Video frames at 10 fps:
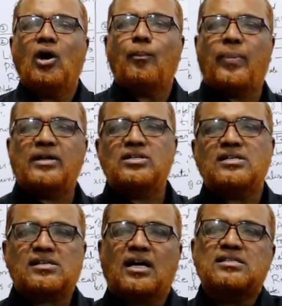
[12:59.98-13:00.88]
now
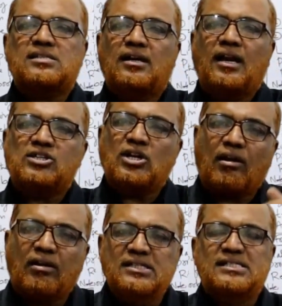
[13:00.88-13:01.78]
purchase
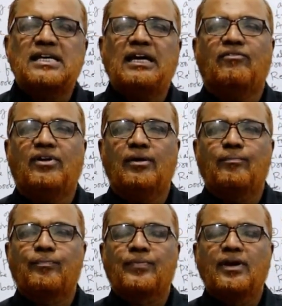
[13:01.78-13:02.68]
consideration received
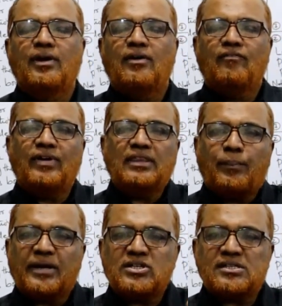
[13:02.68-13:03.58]
when the
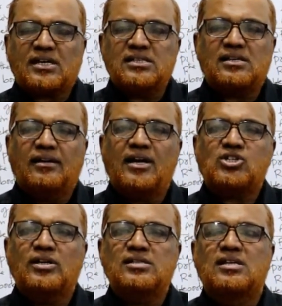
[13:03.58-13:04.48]
purchase
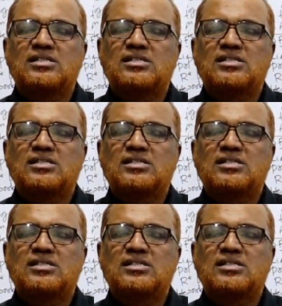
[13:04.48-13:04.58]
consideration is